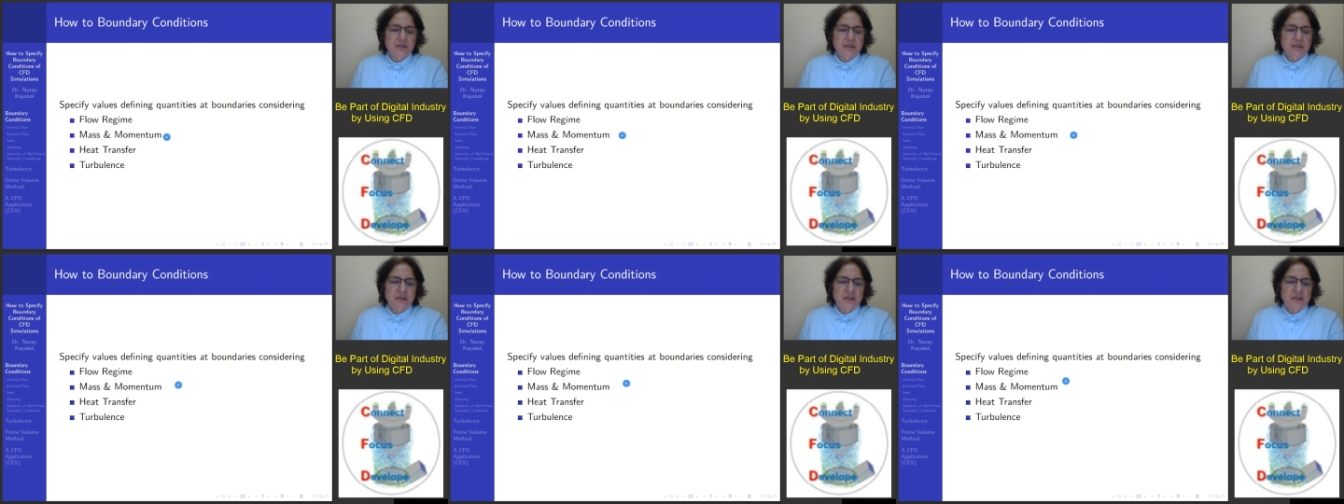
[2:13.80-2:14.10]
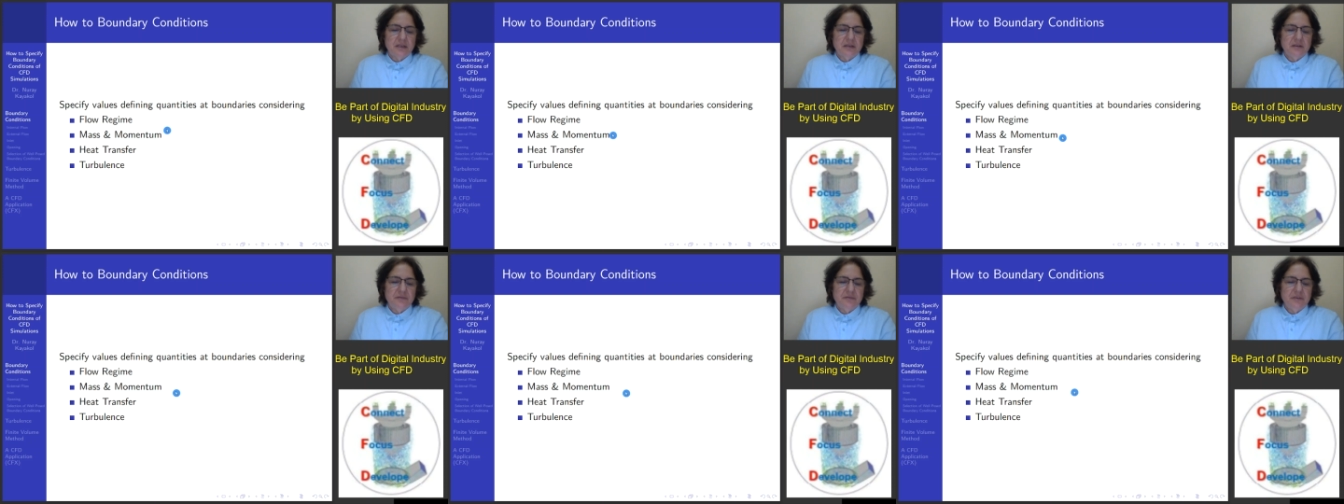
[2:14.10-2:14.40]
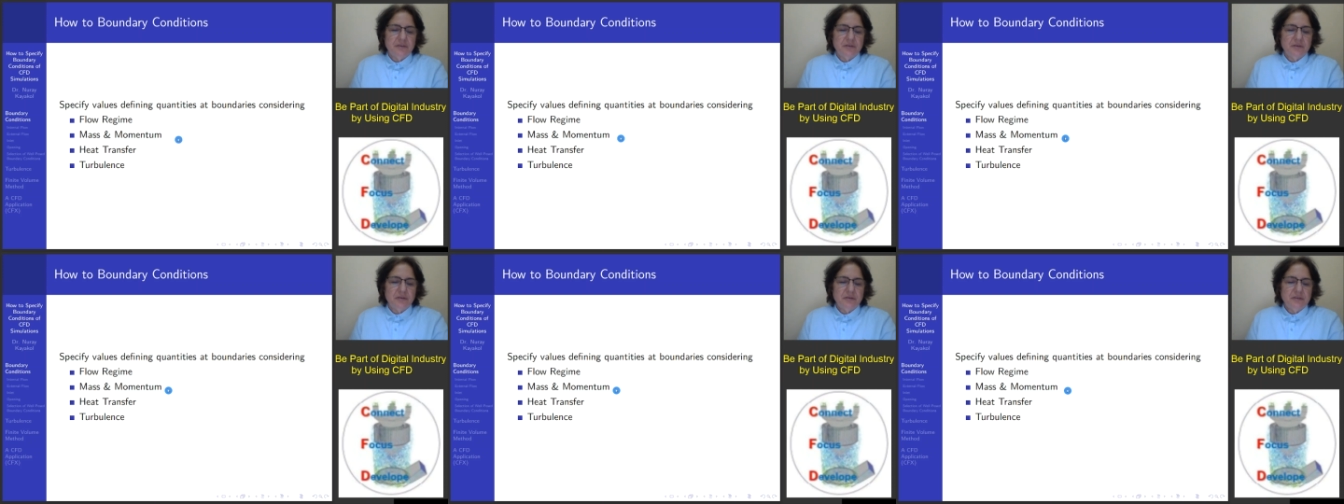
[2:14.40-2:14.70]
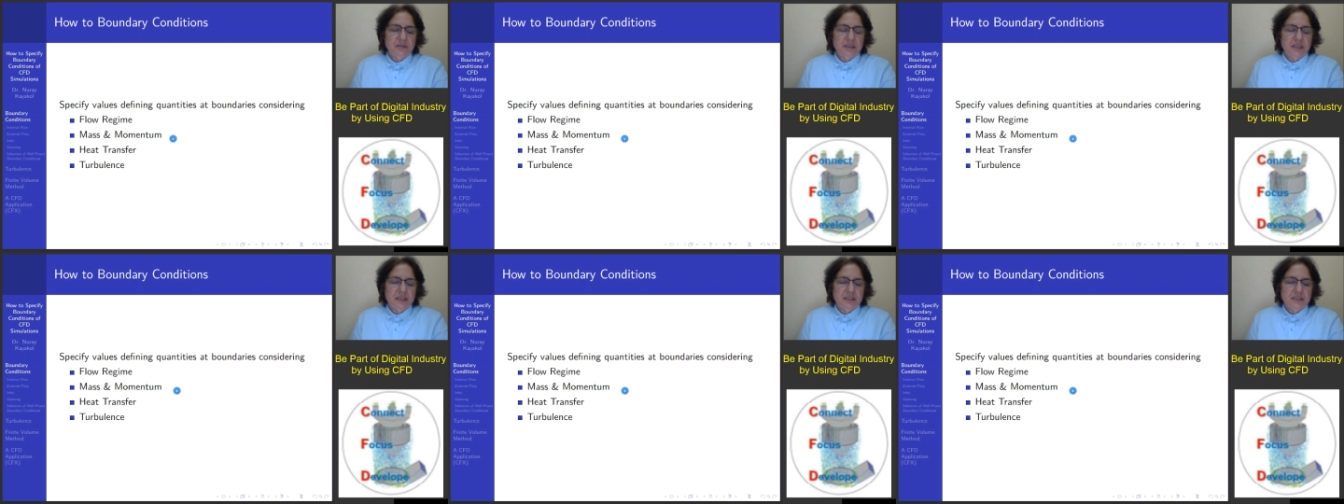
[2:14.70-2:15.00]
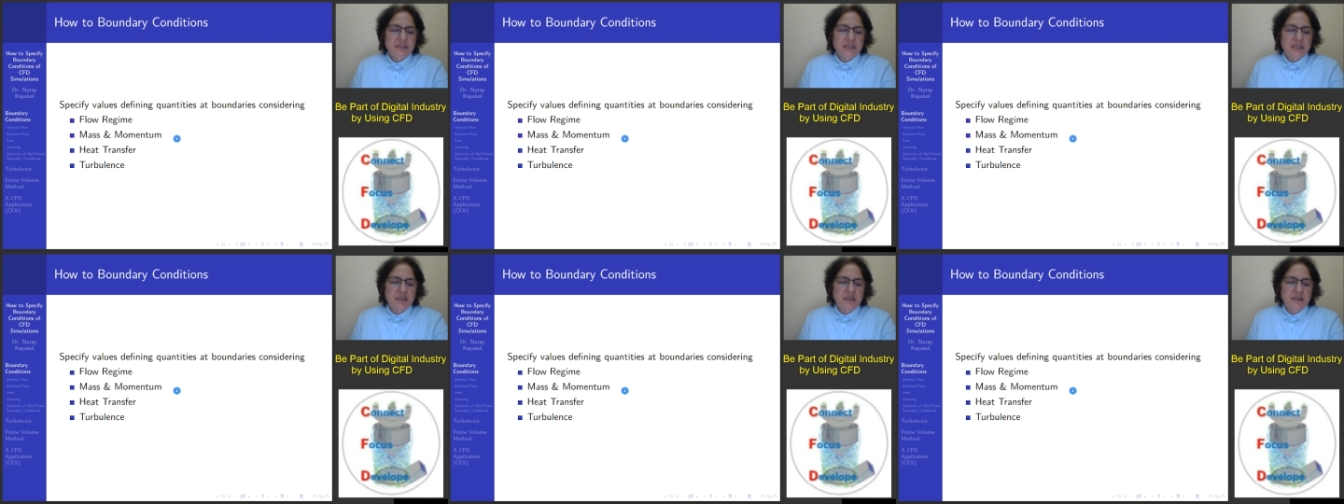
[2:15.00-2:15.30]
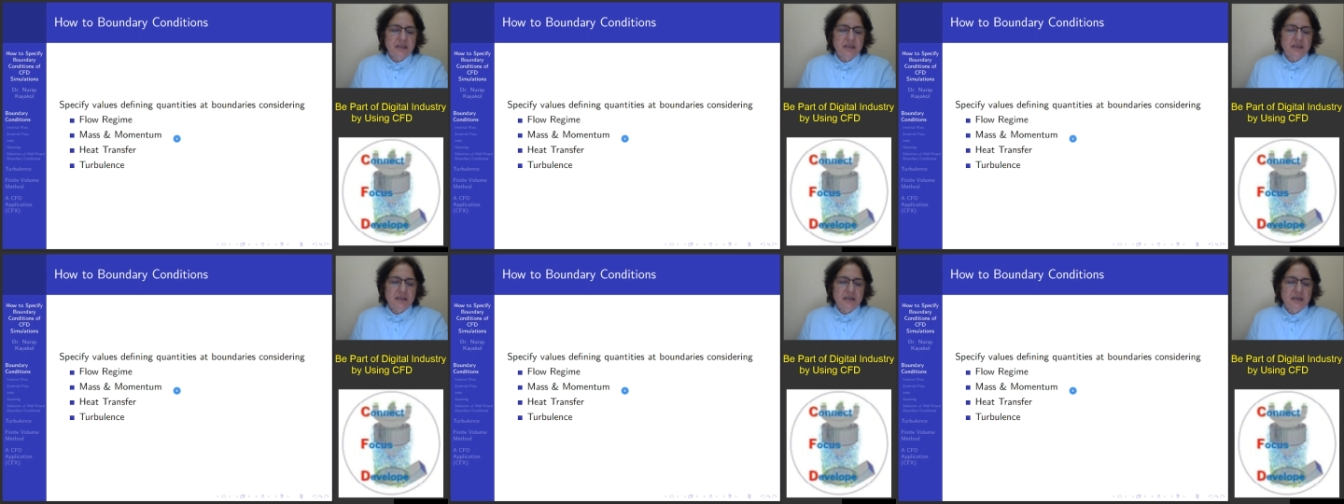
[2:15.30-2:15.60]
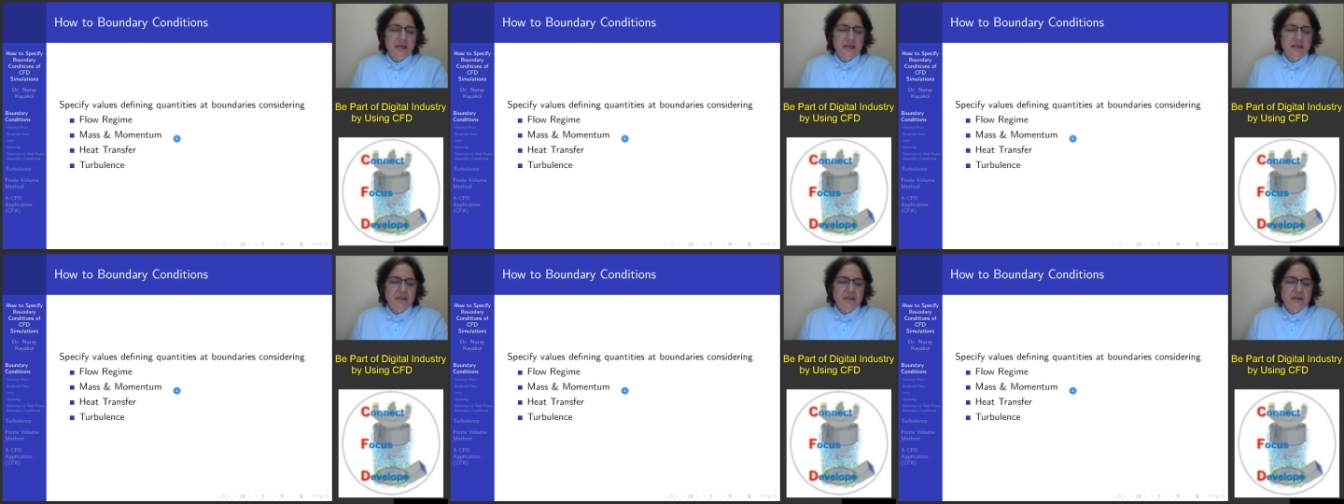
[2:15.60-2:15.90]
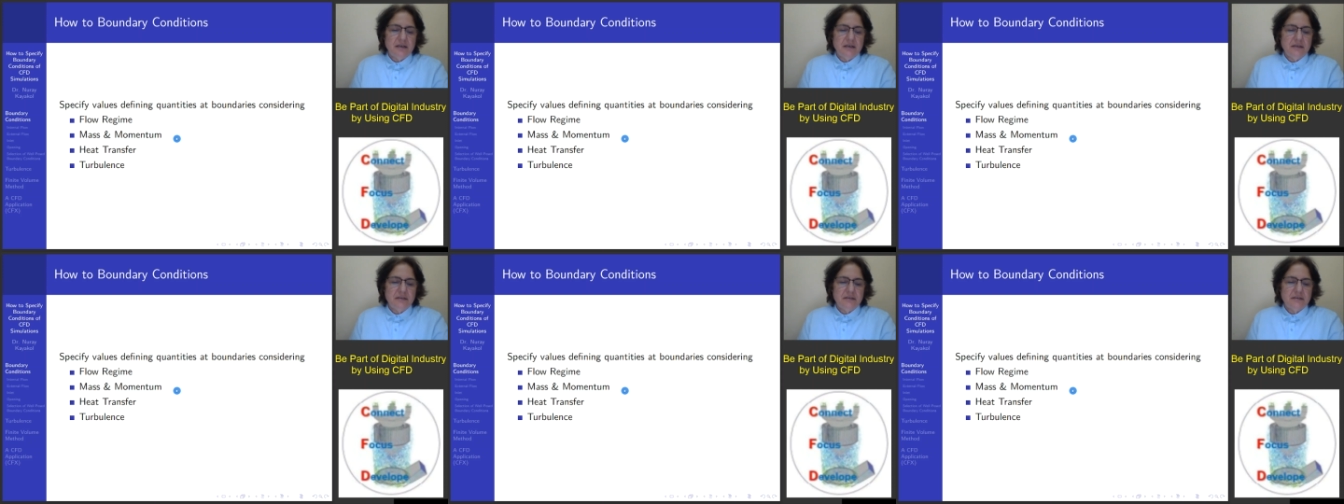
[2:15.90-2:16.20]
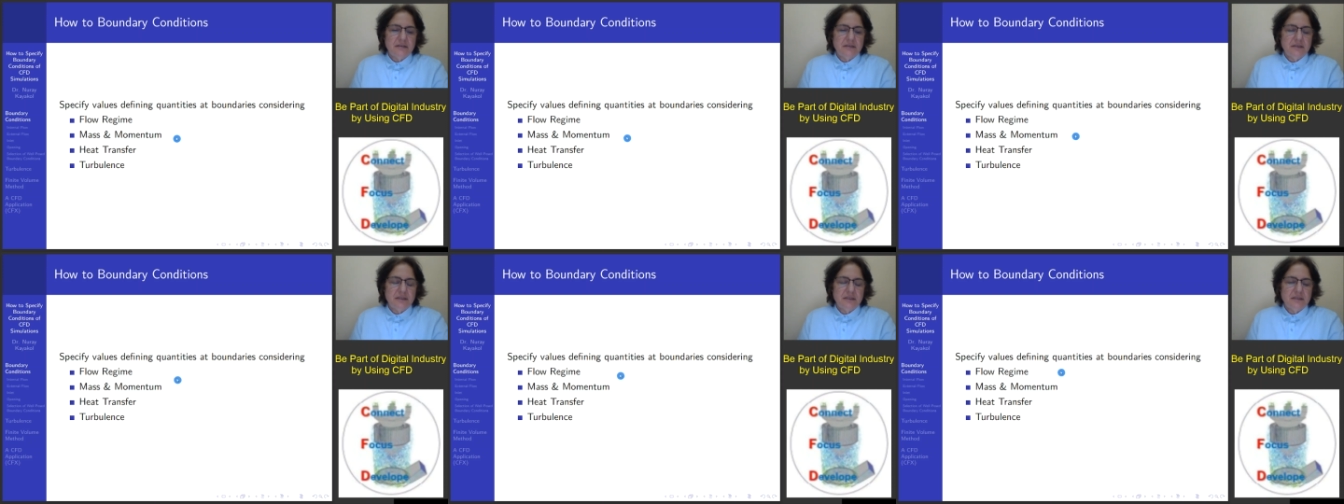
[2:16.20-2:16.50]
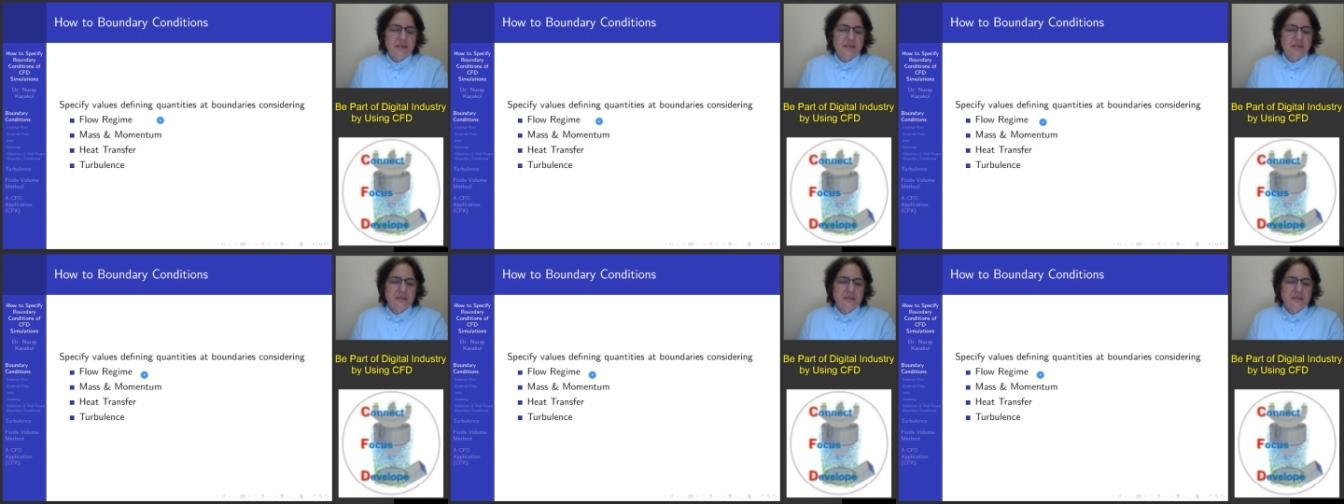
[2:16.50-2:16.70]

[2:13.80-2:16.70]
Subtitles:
if you don't touch any other things,